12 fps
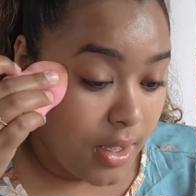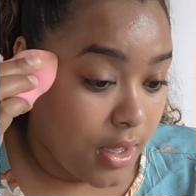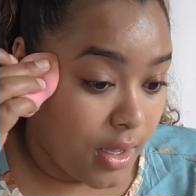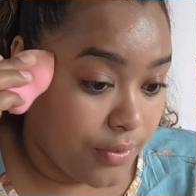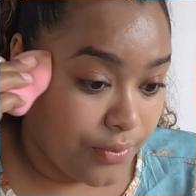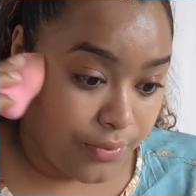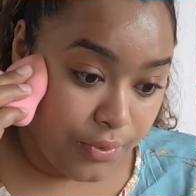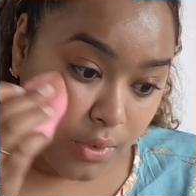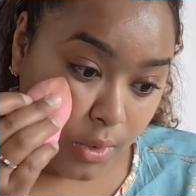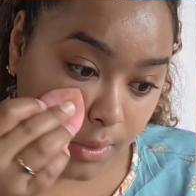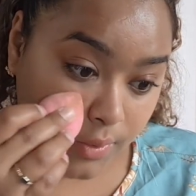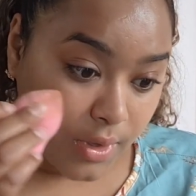a
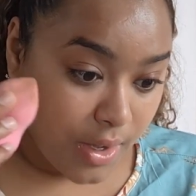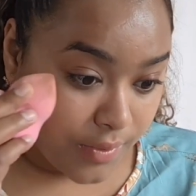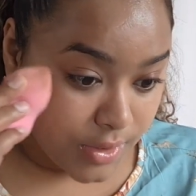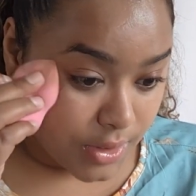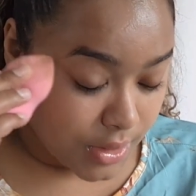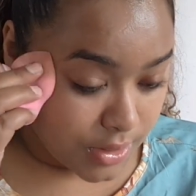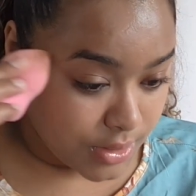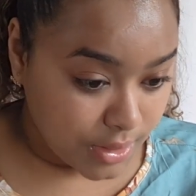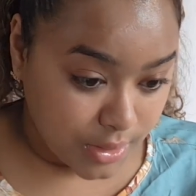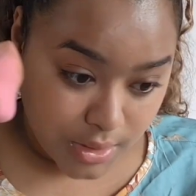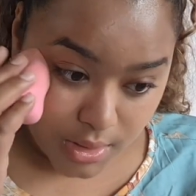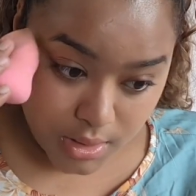full coverage
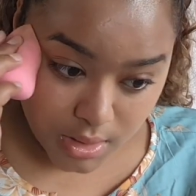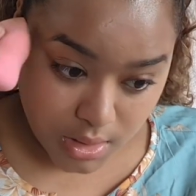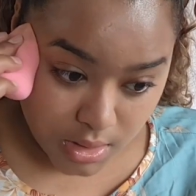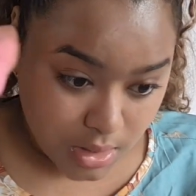concealer.